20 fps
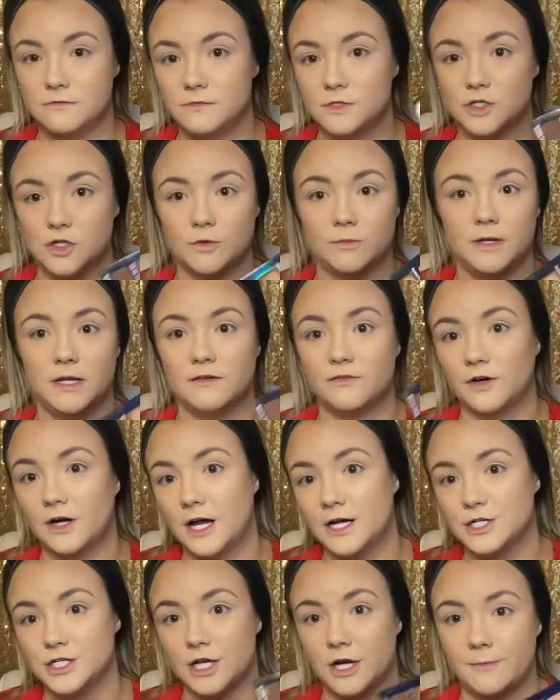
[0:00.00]
so many different
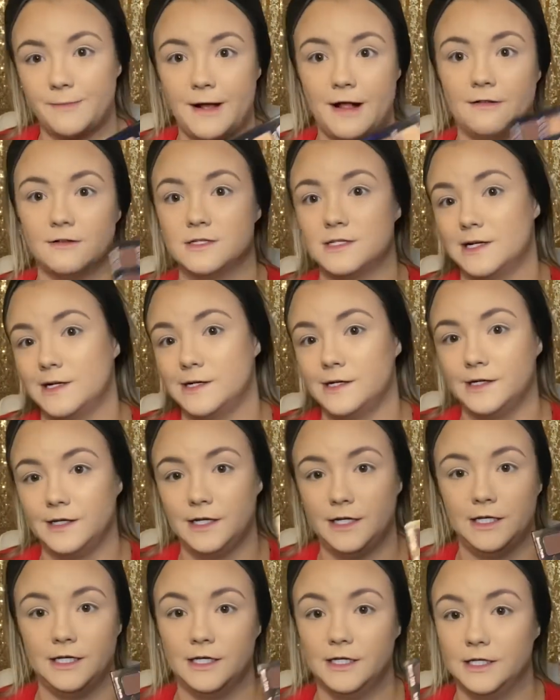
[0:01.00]
eyeshadow palettes that I didn't
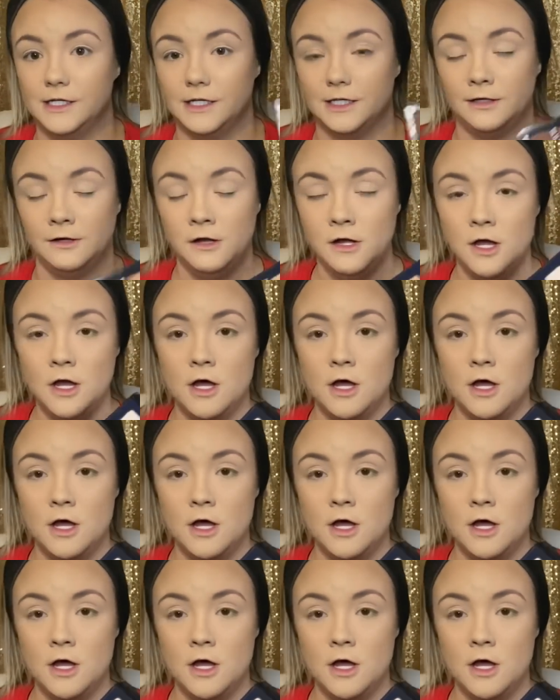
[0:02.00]
need and